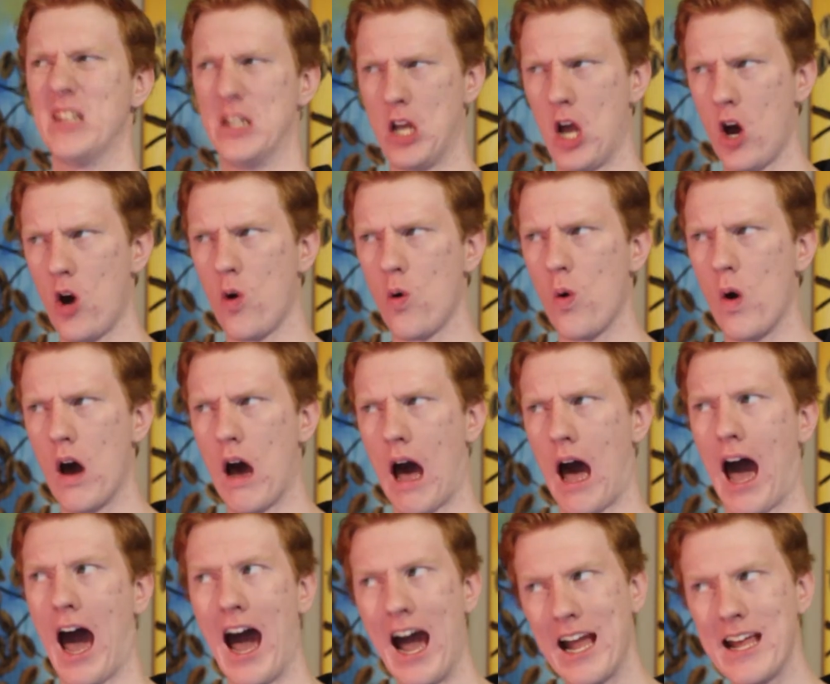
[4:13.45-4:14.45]
No,
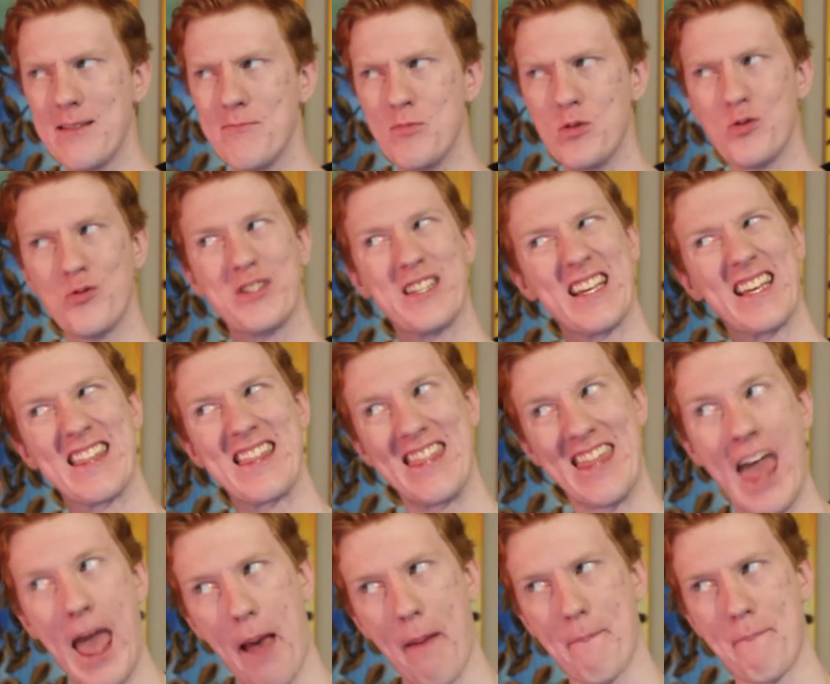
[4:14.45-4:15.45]
I'm using
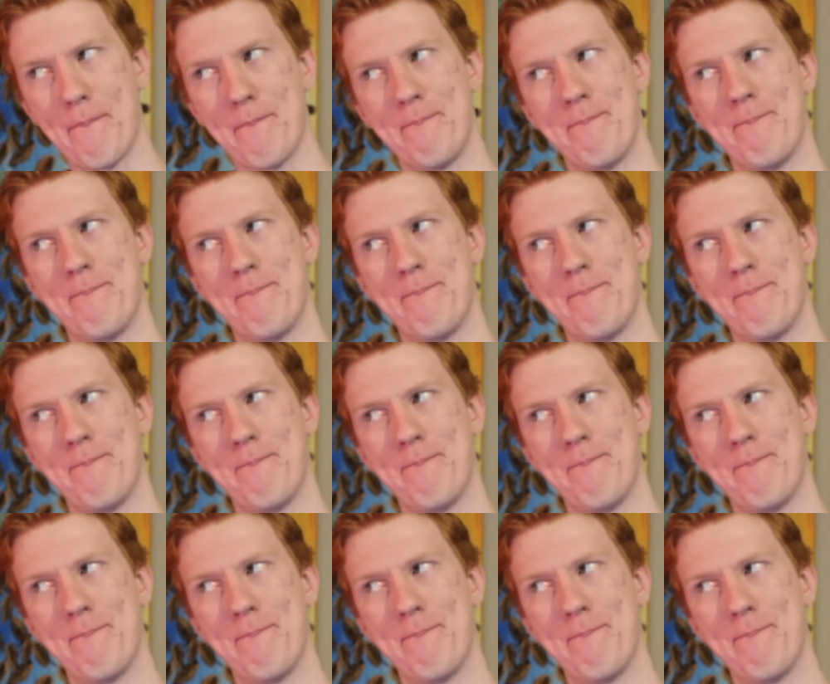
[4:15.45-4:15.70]
them.